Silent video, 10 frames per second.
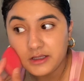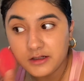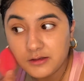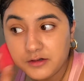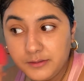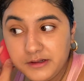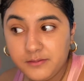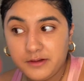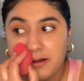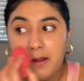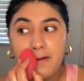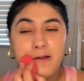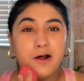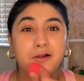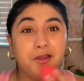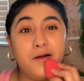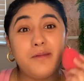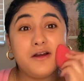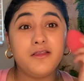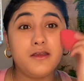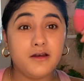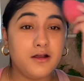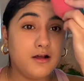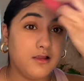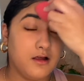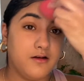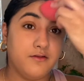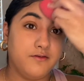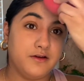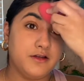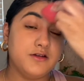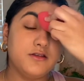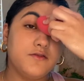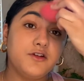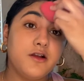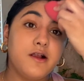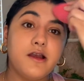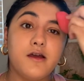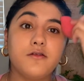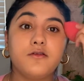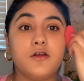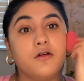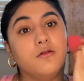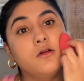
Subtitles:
a little bit. But a lot better than a lot of the foundations I've tried right now, so